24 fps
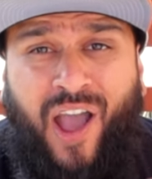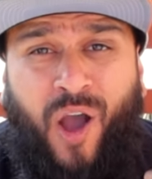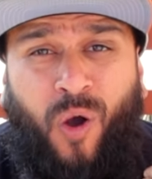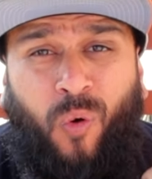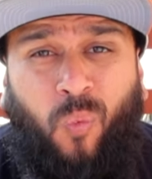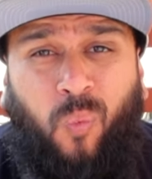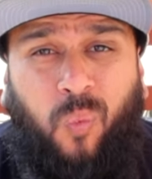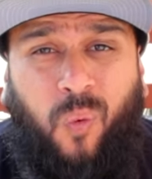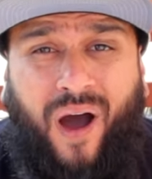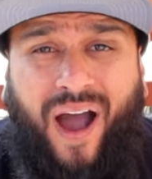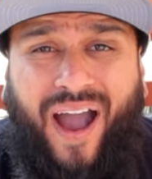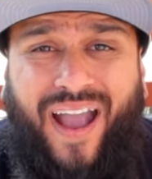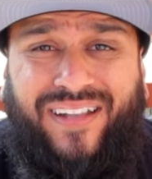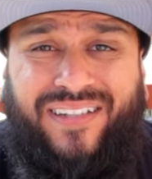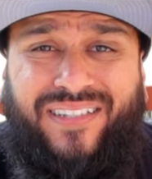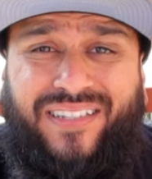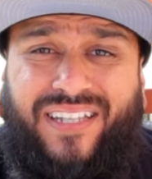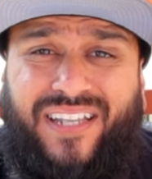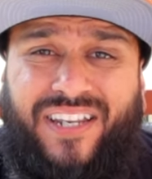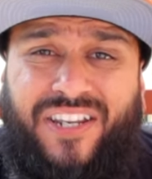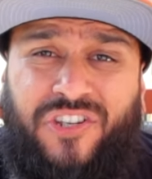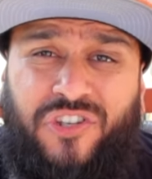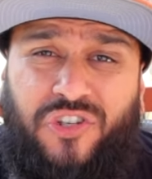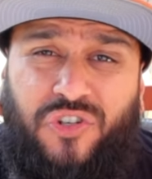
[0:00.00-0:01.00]
why
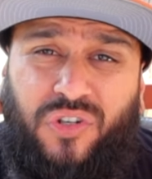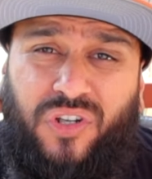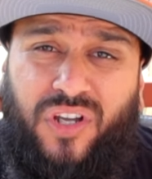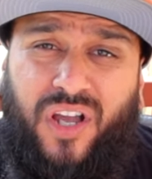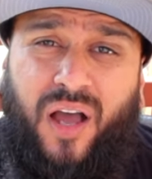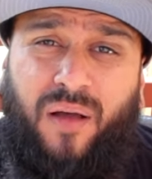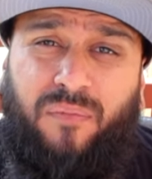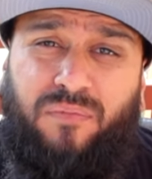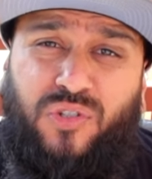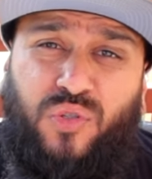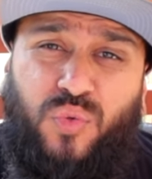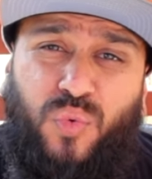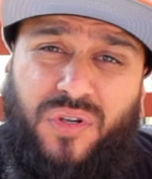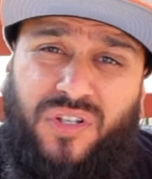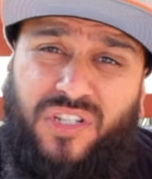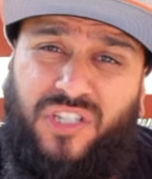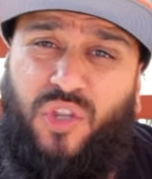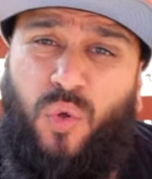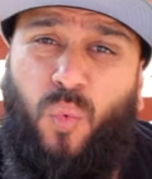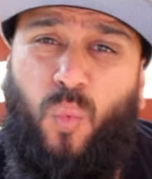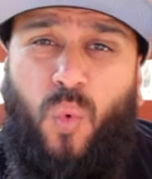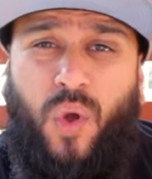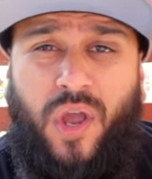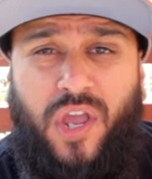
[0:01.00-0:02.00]
didn't you come to us
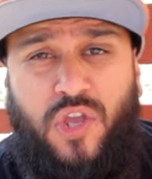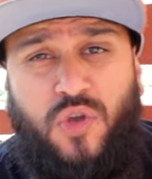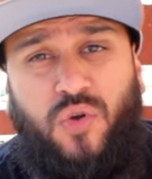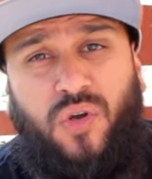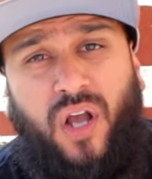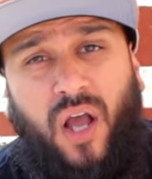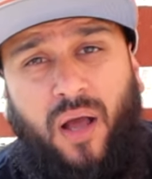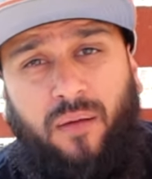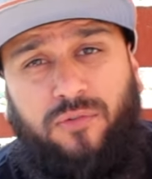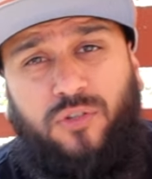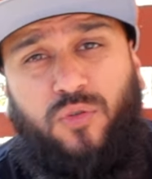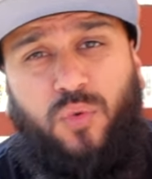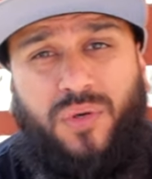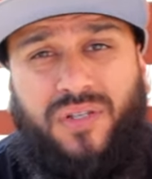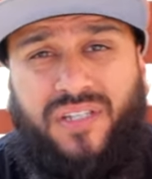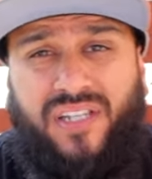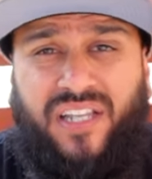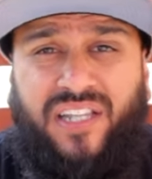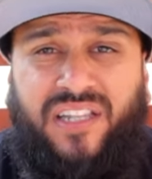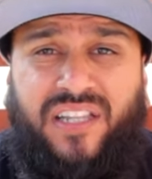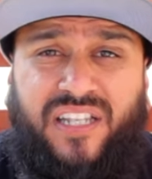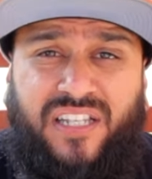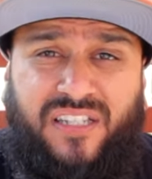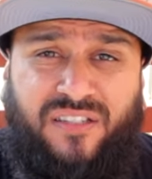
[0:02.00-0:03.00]
the way you come to us
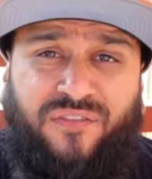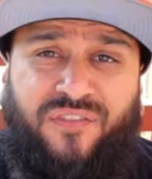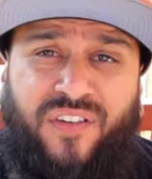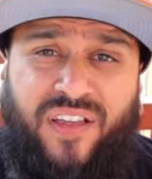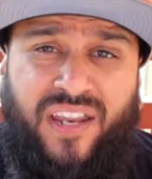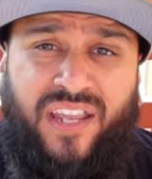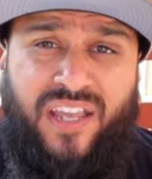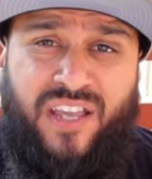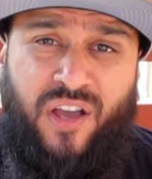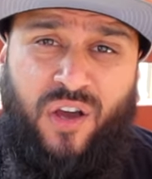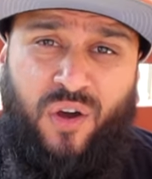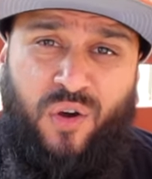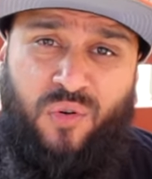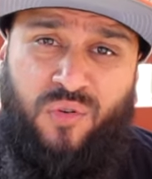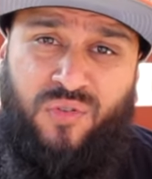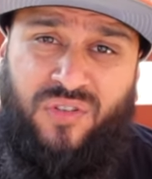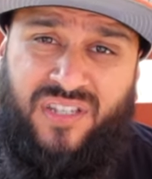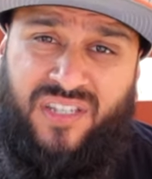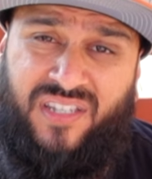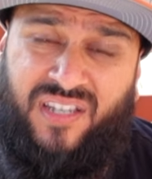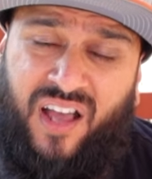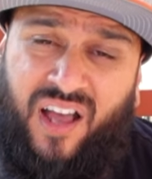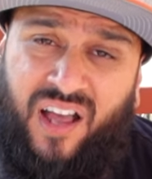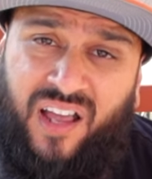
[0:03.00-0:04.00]
in these videos,
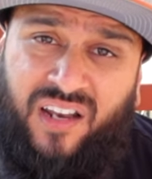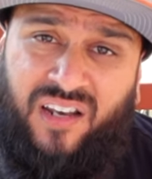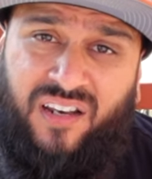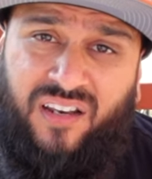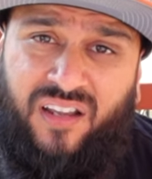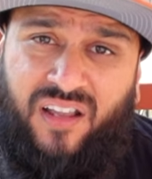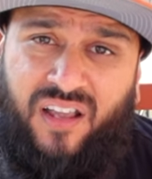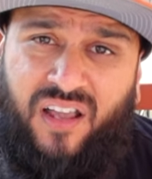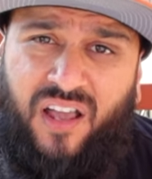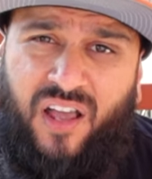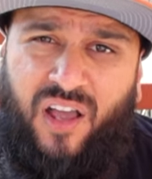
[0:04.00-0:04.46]
son?